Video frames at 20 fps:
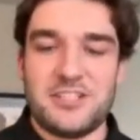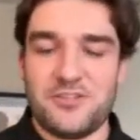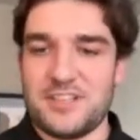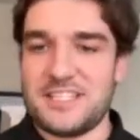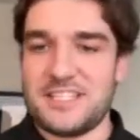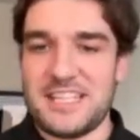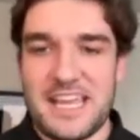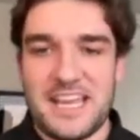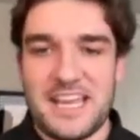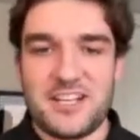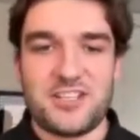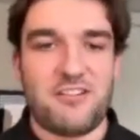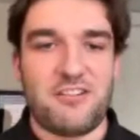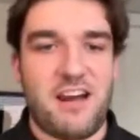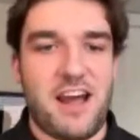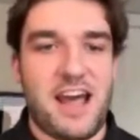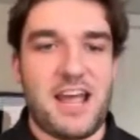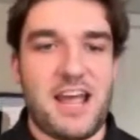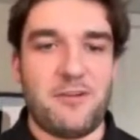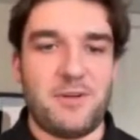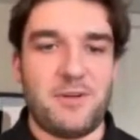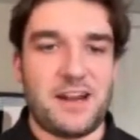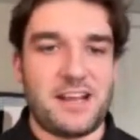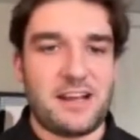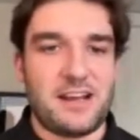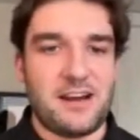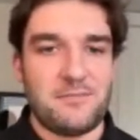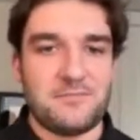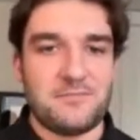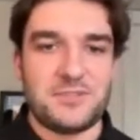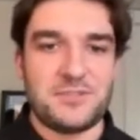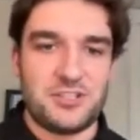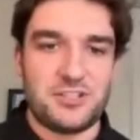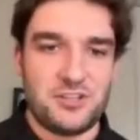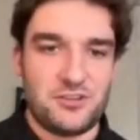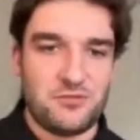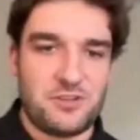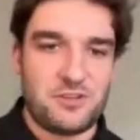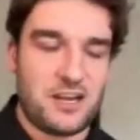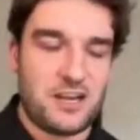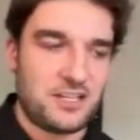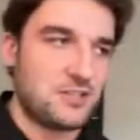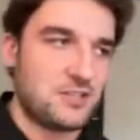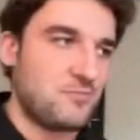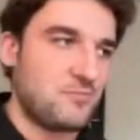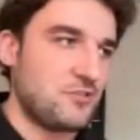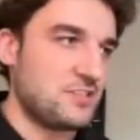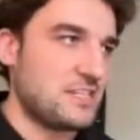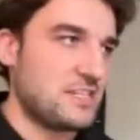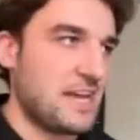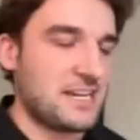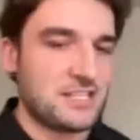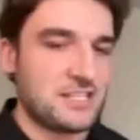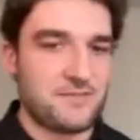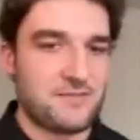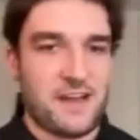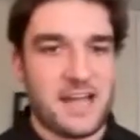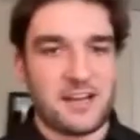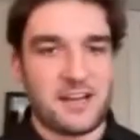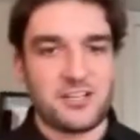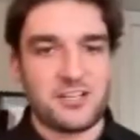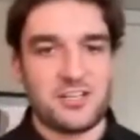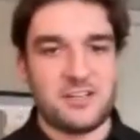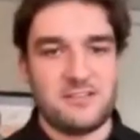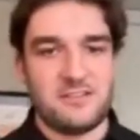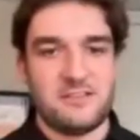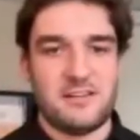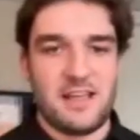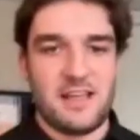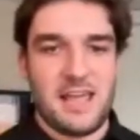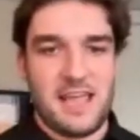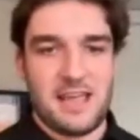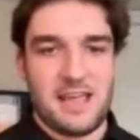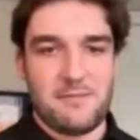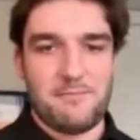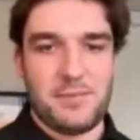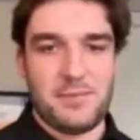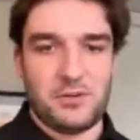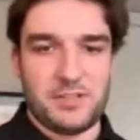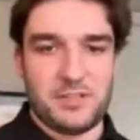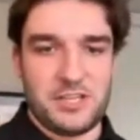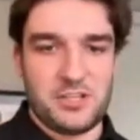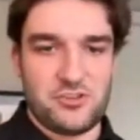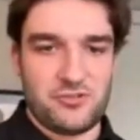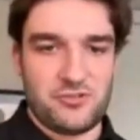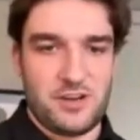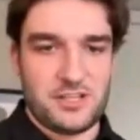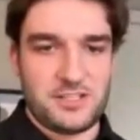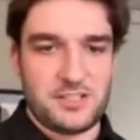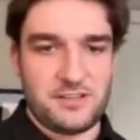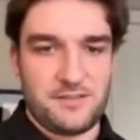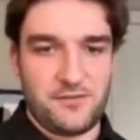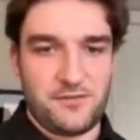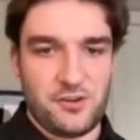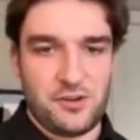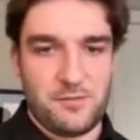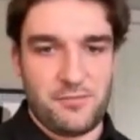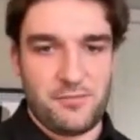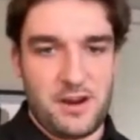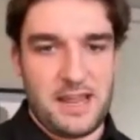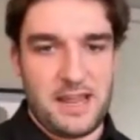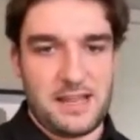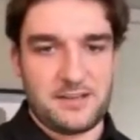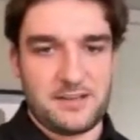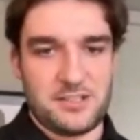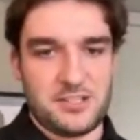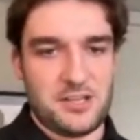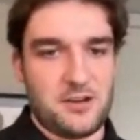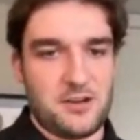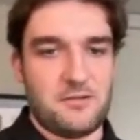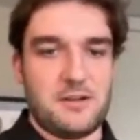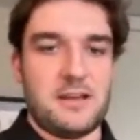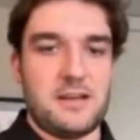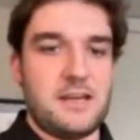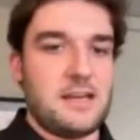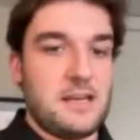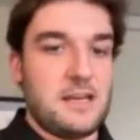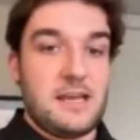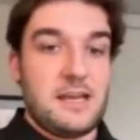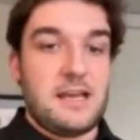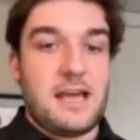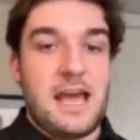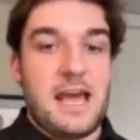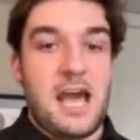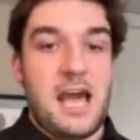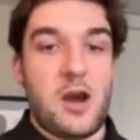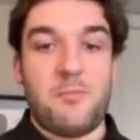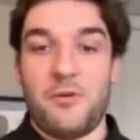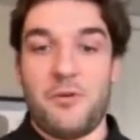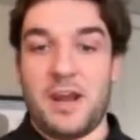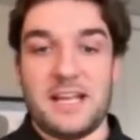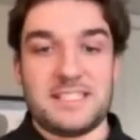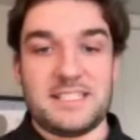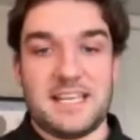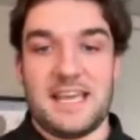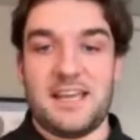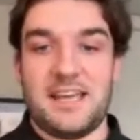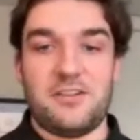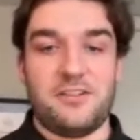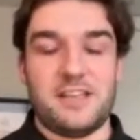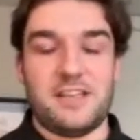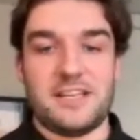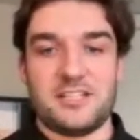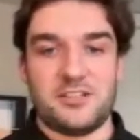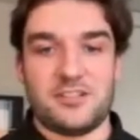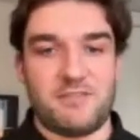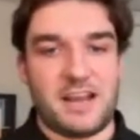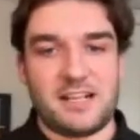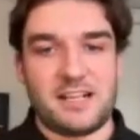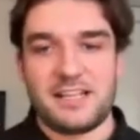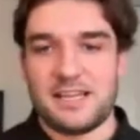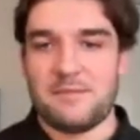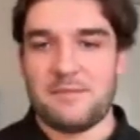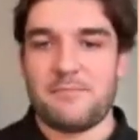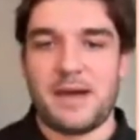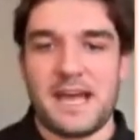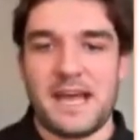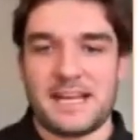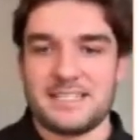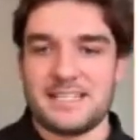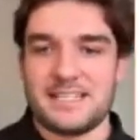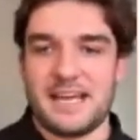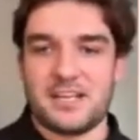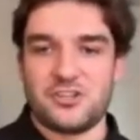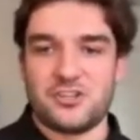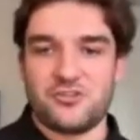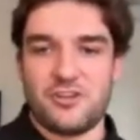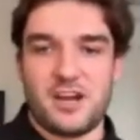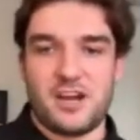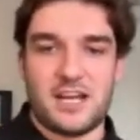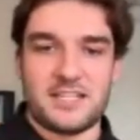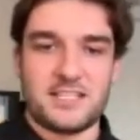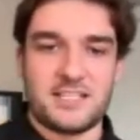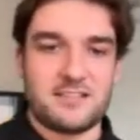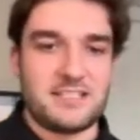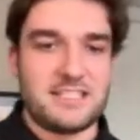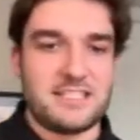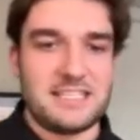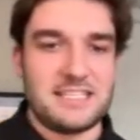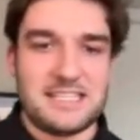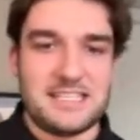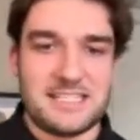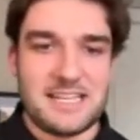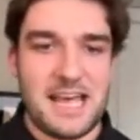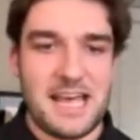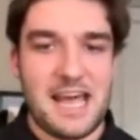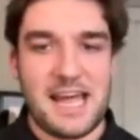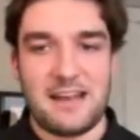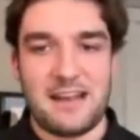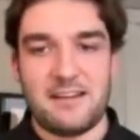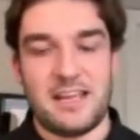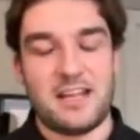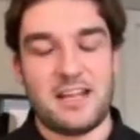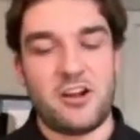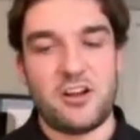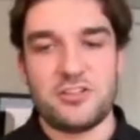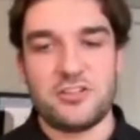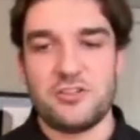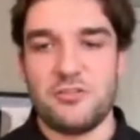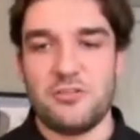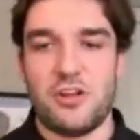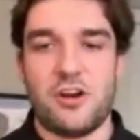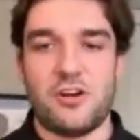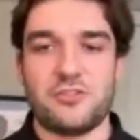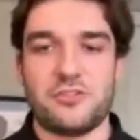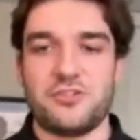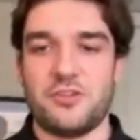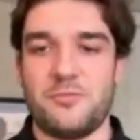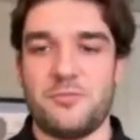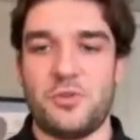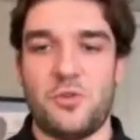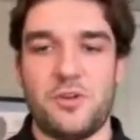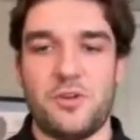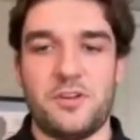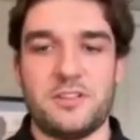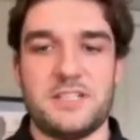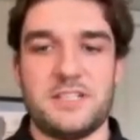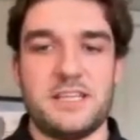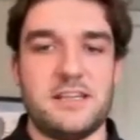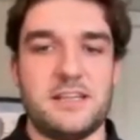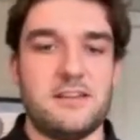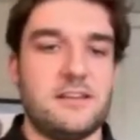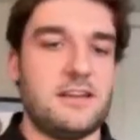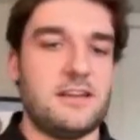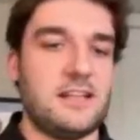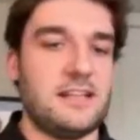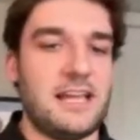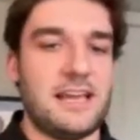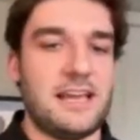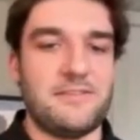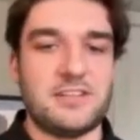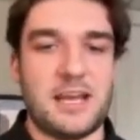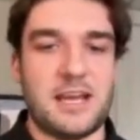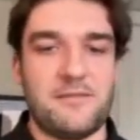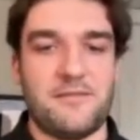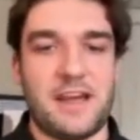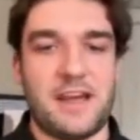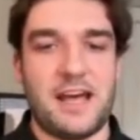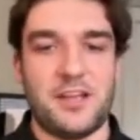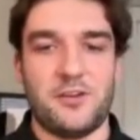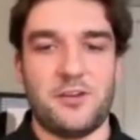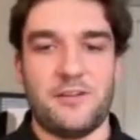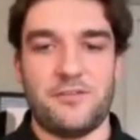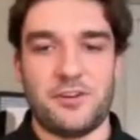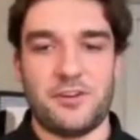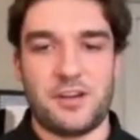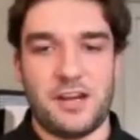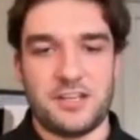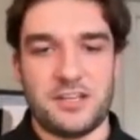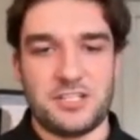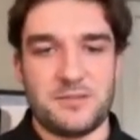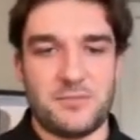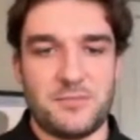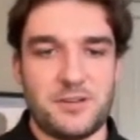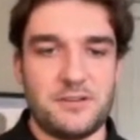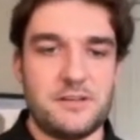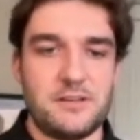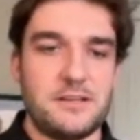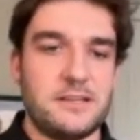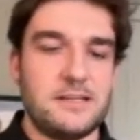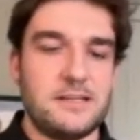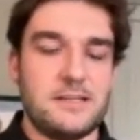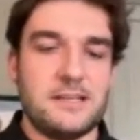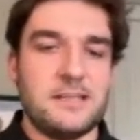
And so the stakes are high when it comes to customer satisfaction and building trust for your brand. So how brands handle this directly impacts that trust, CSAT, and also long-term loyalty and lifetime value of your customer.